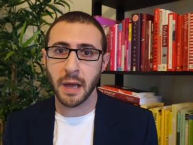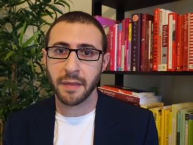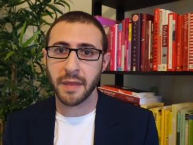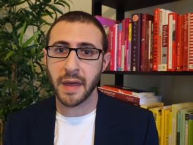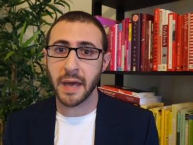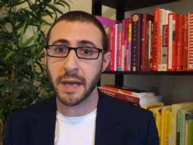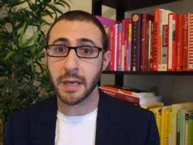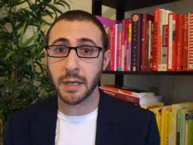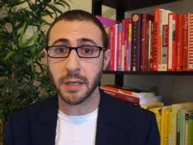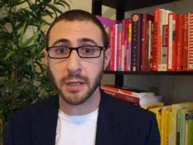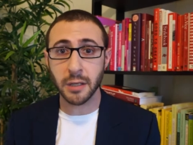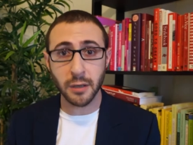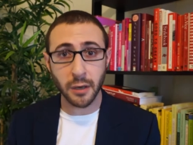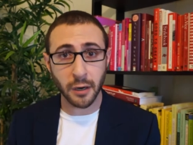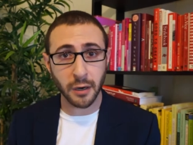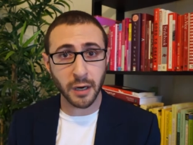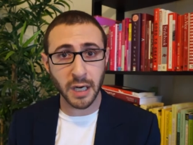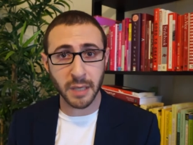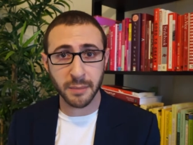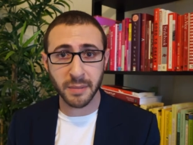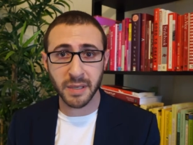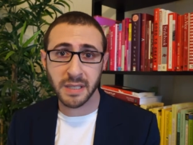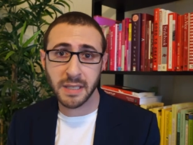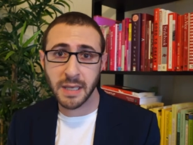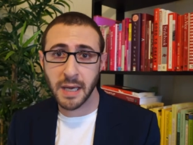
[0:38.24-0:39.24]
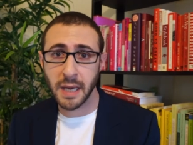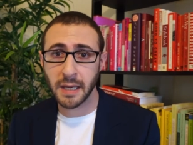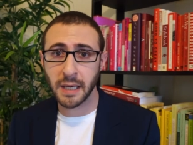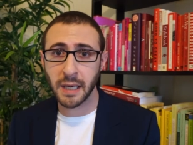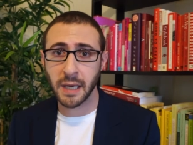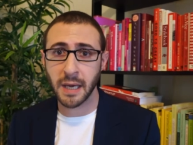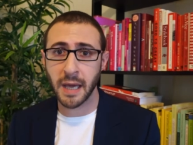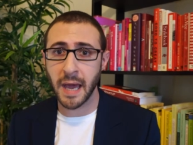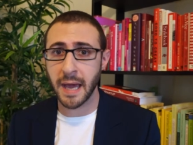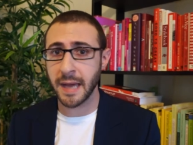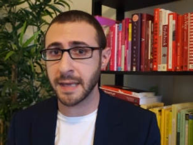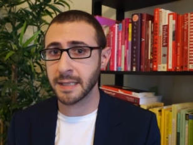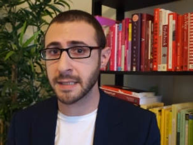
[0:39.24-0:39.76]
that you're going to be
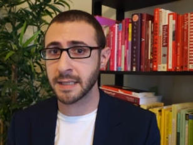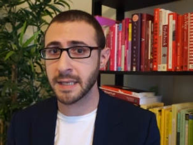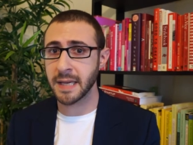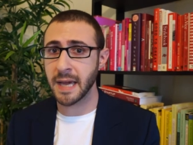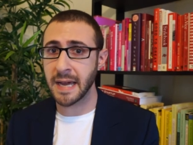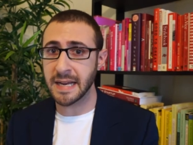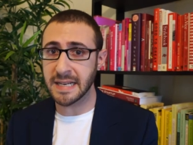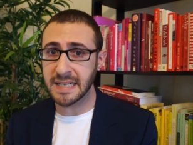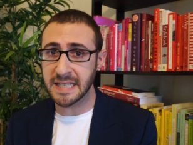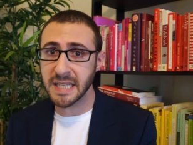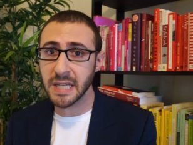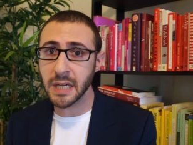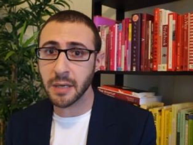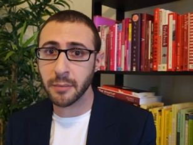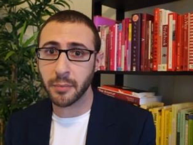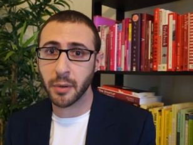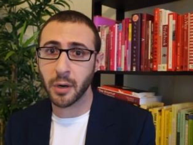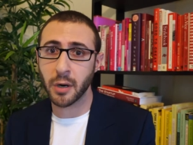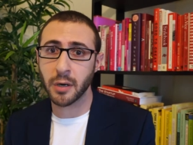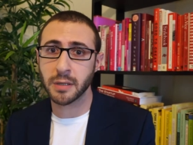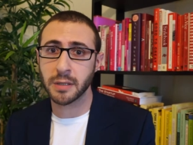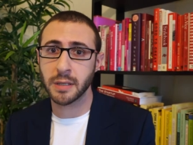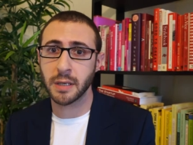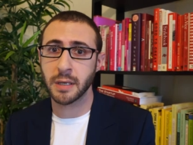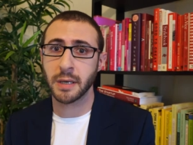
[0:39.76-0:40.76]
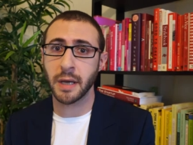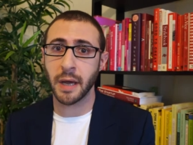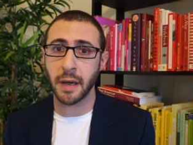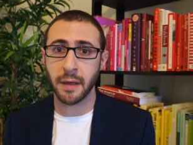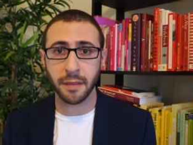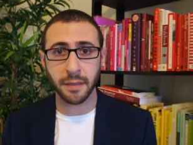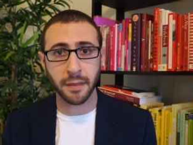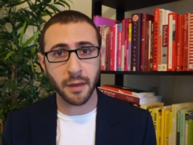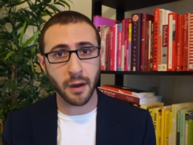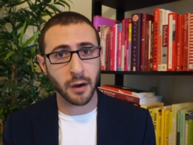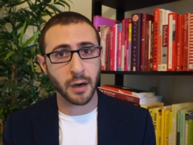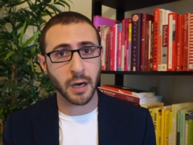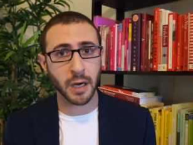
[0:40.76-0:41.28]
taking as the idea person
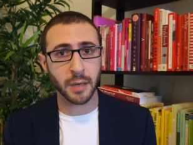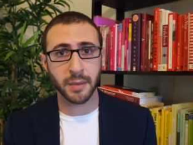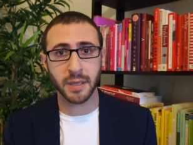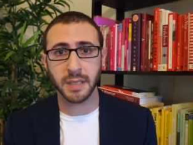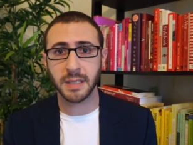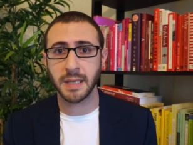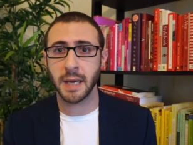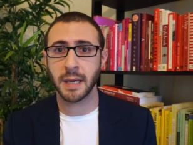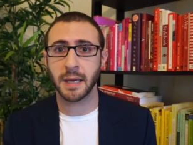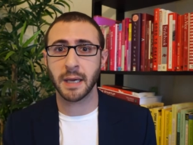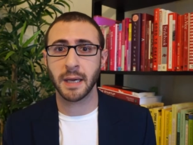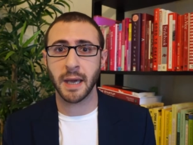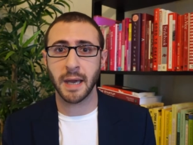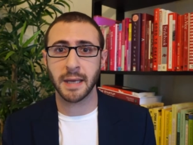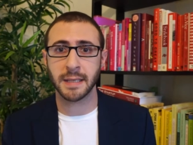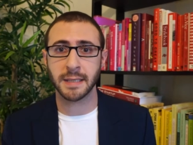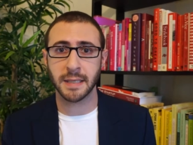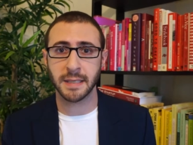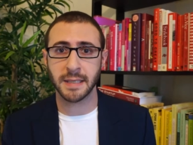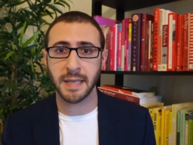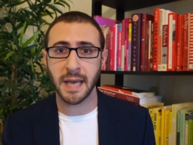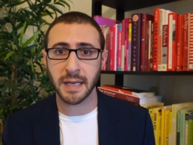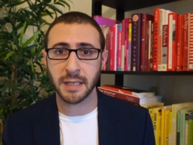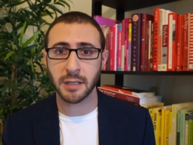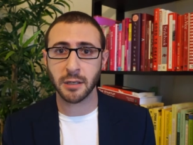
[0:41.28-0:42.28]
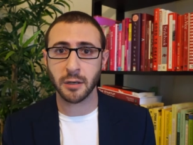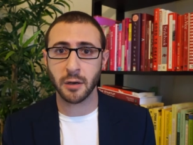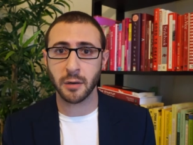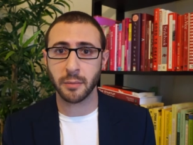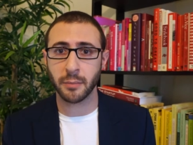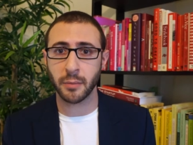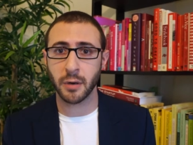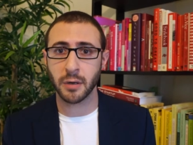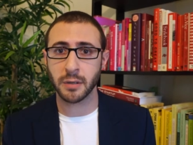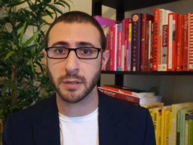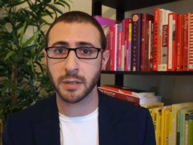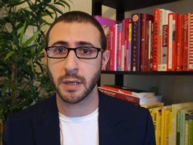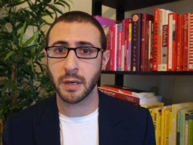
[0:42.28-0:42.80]
and they're going to be taking as the technical
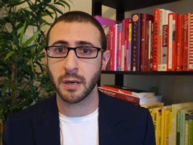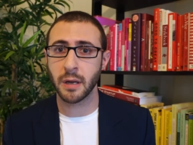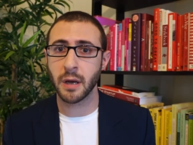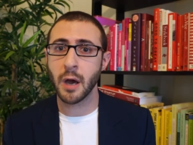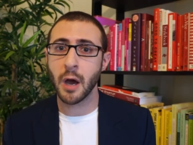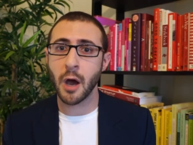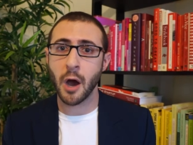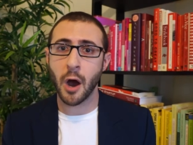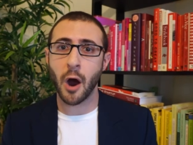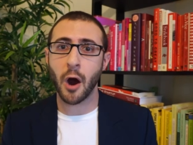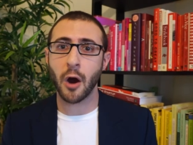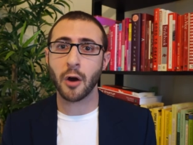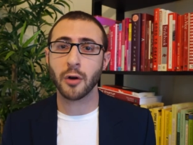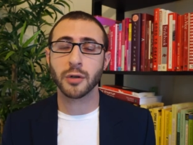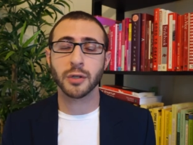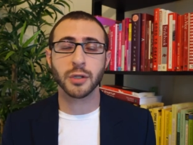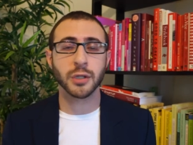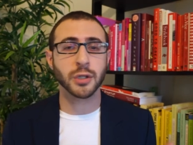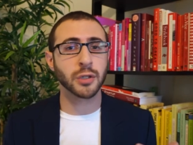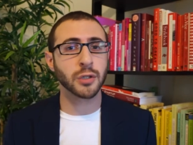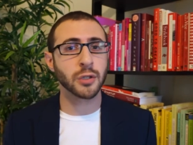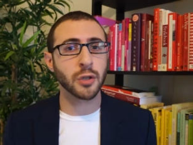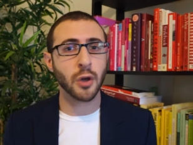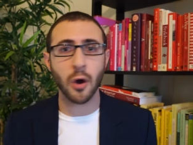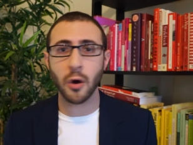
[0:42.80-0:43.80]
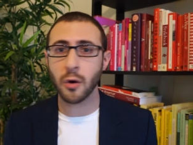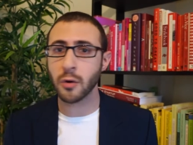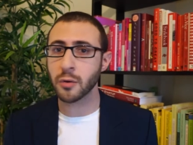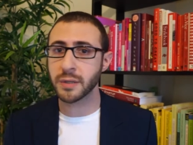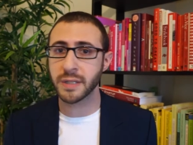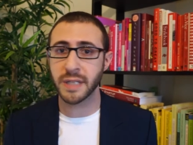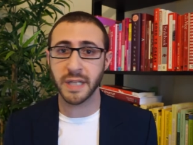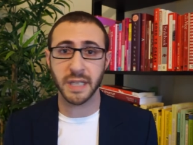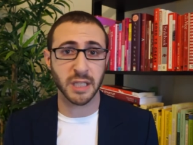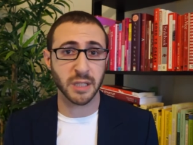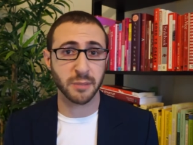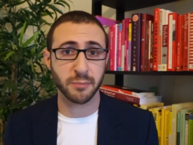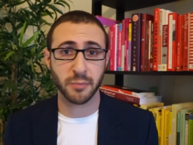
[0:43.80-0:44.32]
person are so
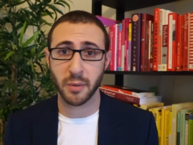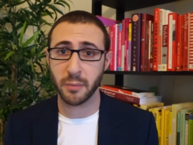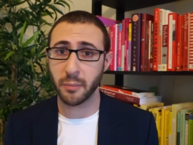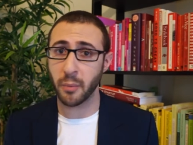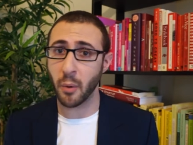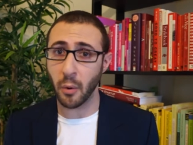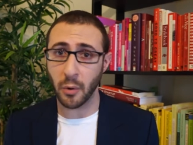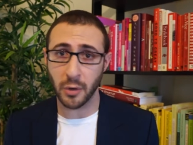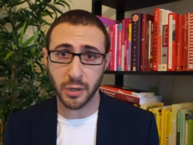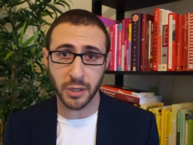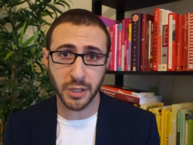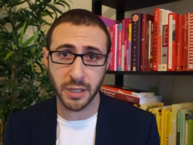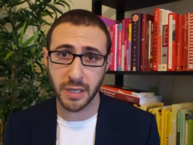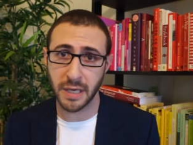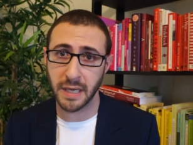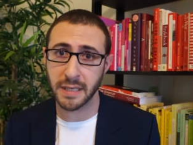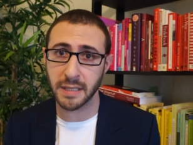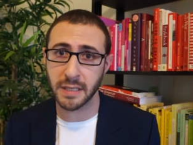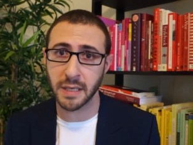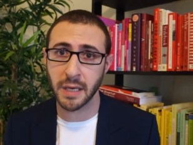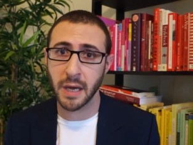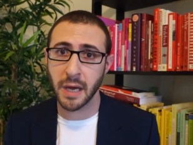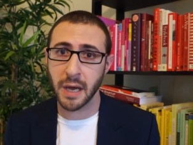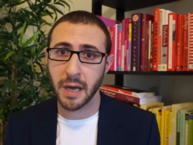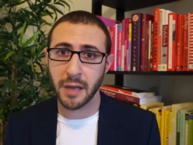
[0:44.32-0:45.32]
disproportionate.